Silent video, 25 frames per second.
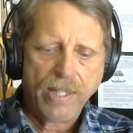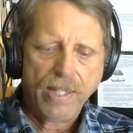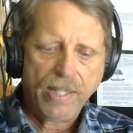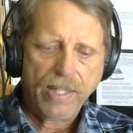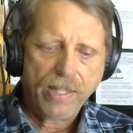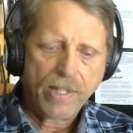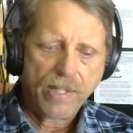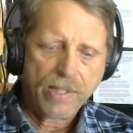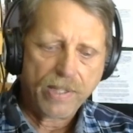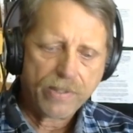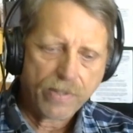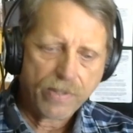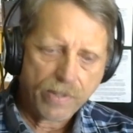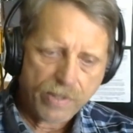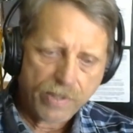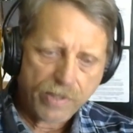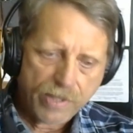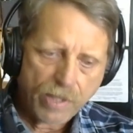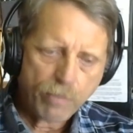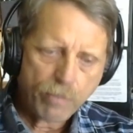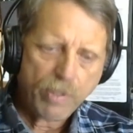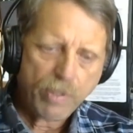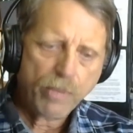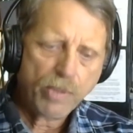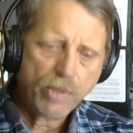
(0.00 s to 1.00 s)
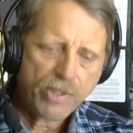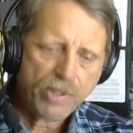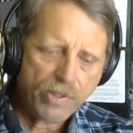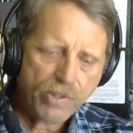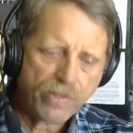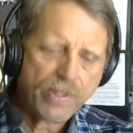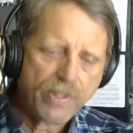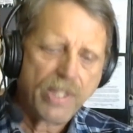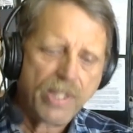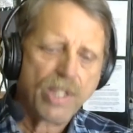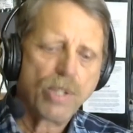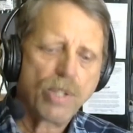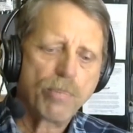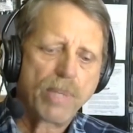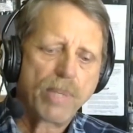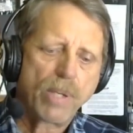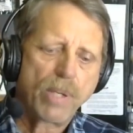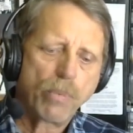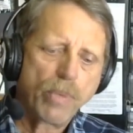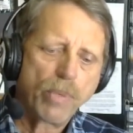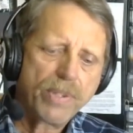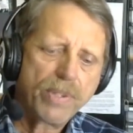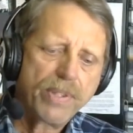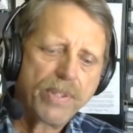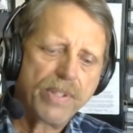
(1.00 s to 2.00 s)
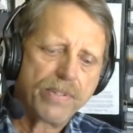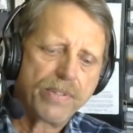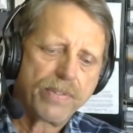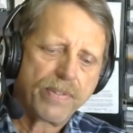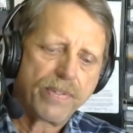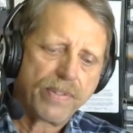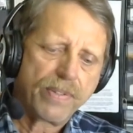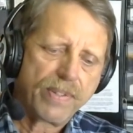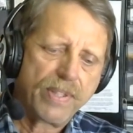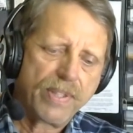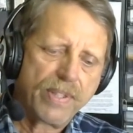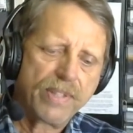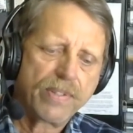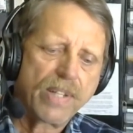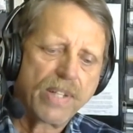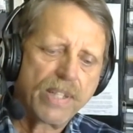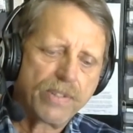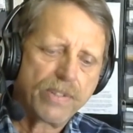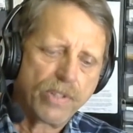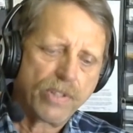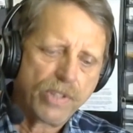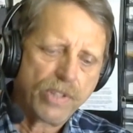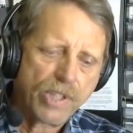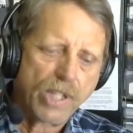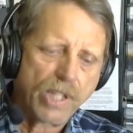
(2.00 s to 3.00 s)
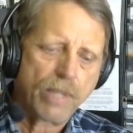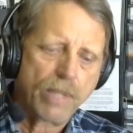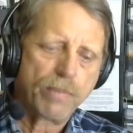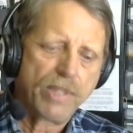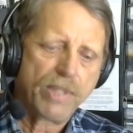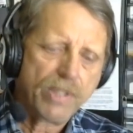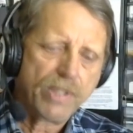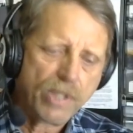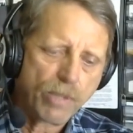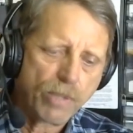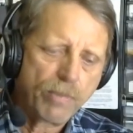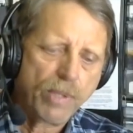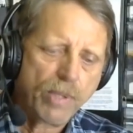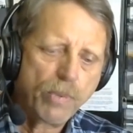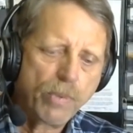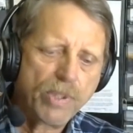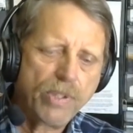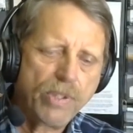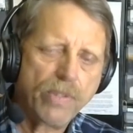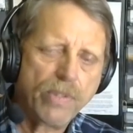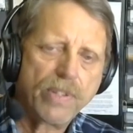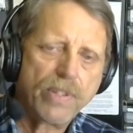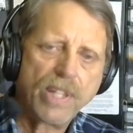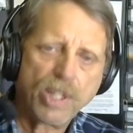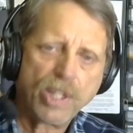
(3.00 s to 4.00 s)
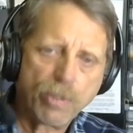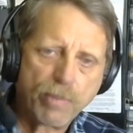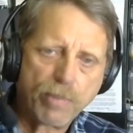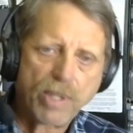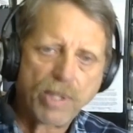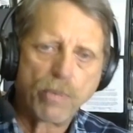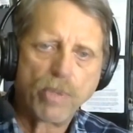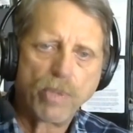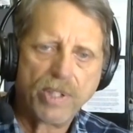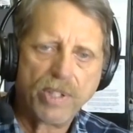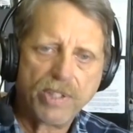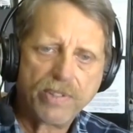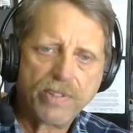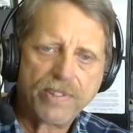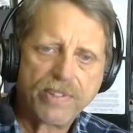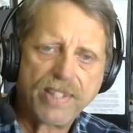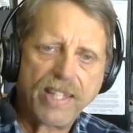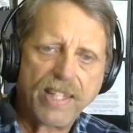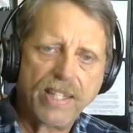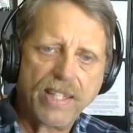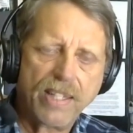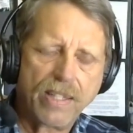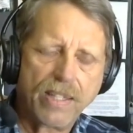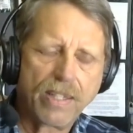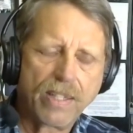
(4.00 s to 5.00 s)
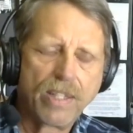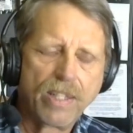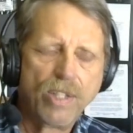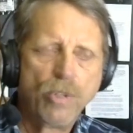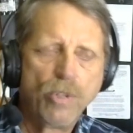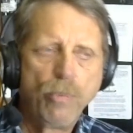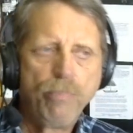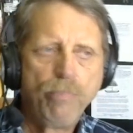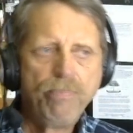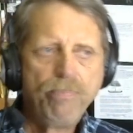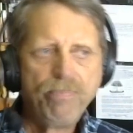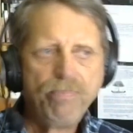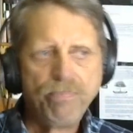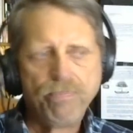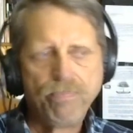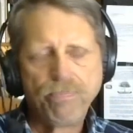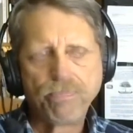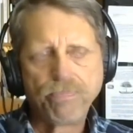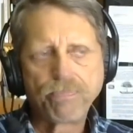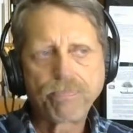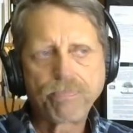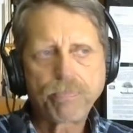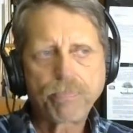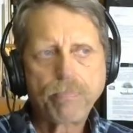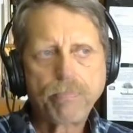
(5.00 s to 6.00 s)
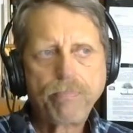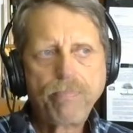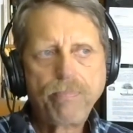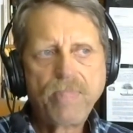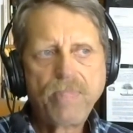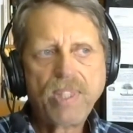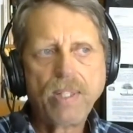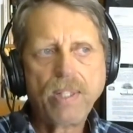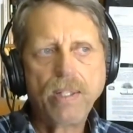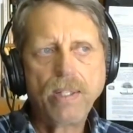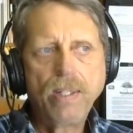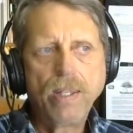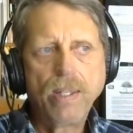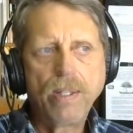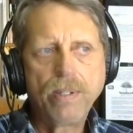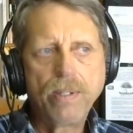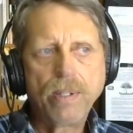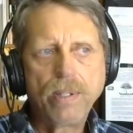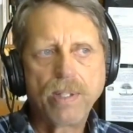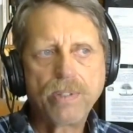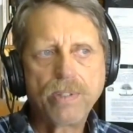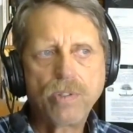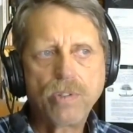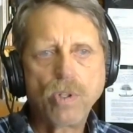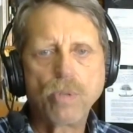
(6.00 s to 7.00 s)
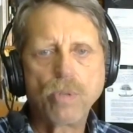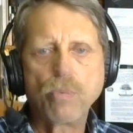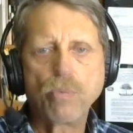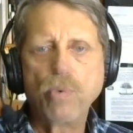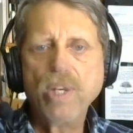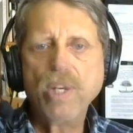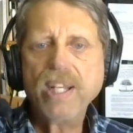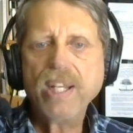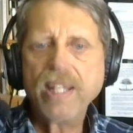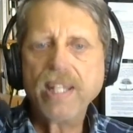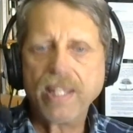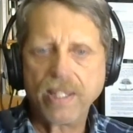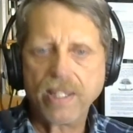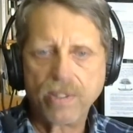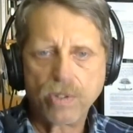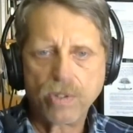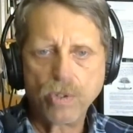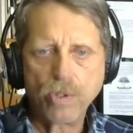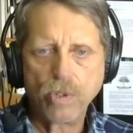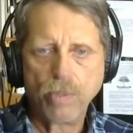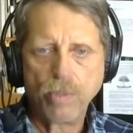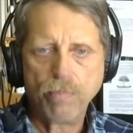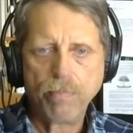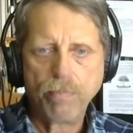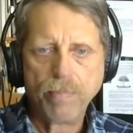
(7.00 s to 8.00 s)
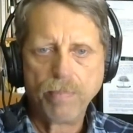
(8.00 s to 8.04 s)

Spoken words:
I said, tell me what you think about what this guy's a shaman. Tell me what you think about what he's saying. And I start reading it to him.